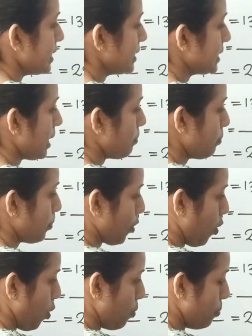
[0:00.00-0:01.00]
in the
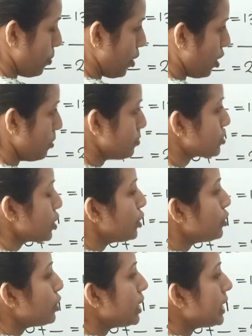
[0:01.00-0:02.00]
problems,
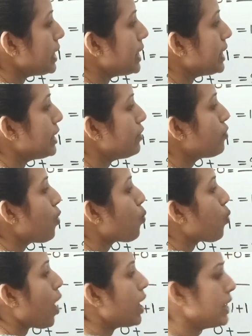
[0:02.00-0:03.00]
you leave
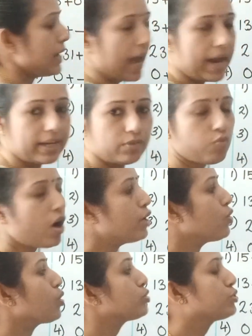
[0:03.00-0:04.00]
one line,
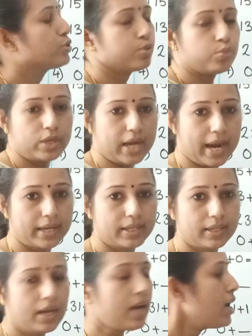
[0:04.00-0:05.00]
one or two lines.
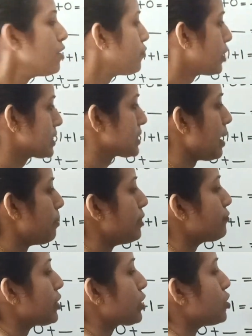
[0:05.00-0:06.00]
For example,
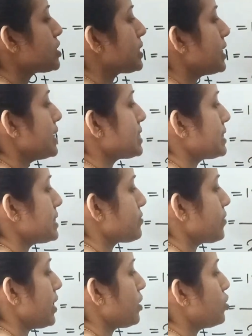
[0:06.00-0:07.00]
if the question is
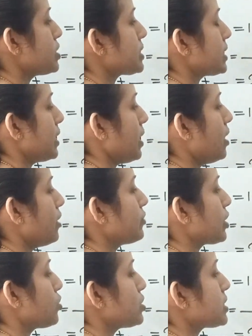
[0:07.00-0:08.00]
this way, if
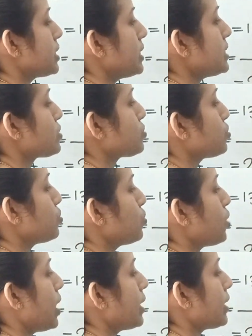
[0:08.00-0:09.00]
the question is
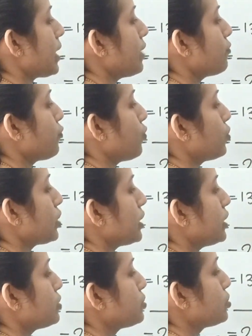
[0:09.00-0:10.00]

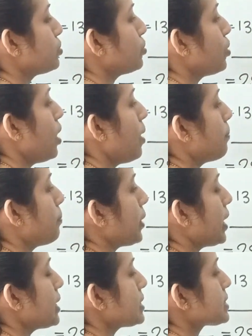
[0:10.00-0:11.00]
242
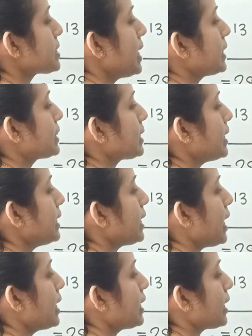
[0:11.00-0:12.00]
plus
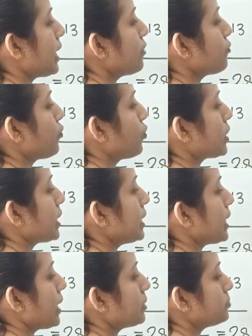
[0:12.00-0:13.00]

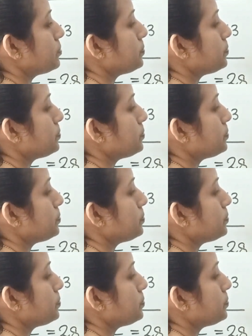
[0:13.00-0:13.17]
349.